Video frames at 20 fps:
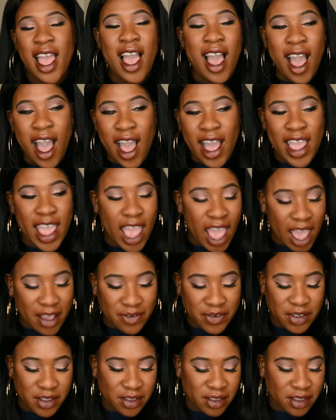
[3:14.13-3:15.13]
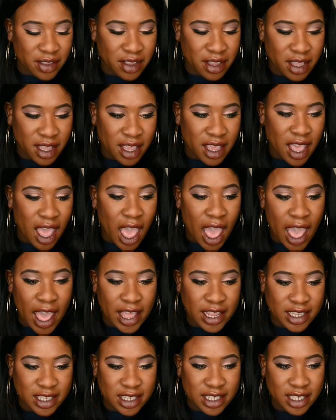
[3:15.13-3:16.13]
I haven't
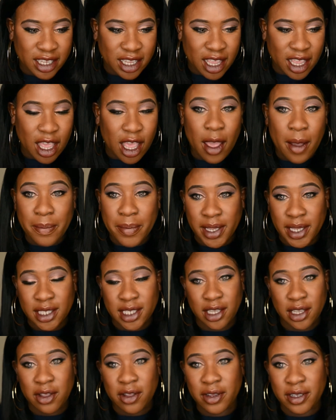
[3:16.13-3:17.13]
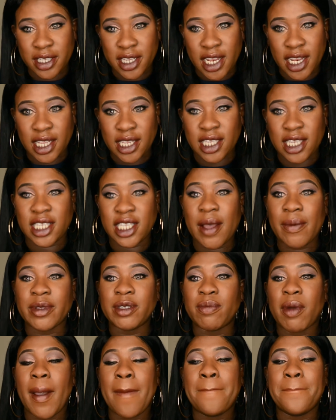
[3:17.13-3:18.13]
had a missing contact lens, because that
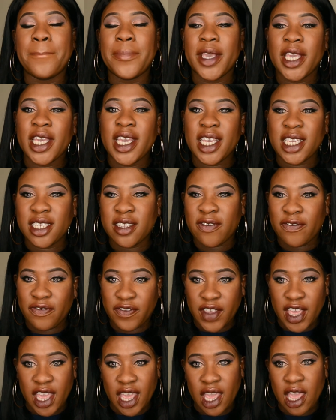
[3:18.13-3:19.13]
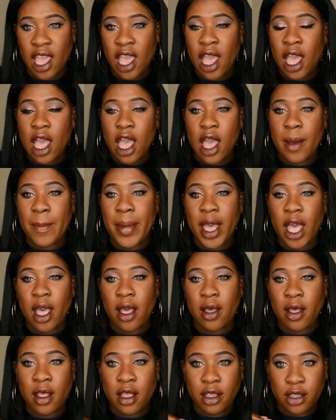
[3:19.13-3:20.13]
was my biggest fear
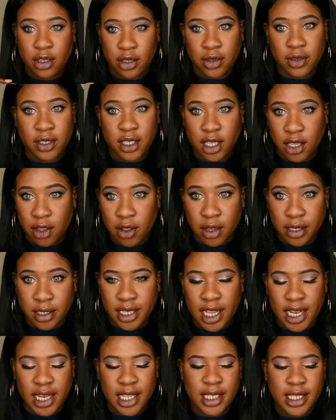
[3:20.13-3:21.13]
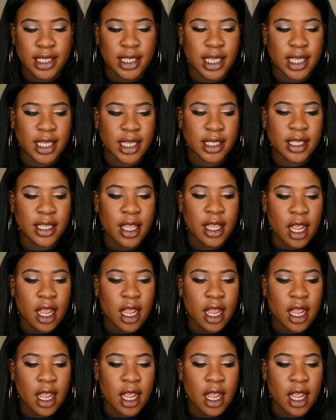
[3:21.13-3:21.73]
about using contact lenses.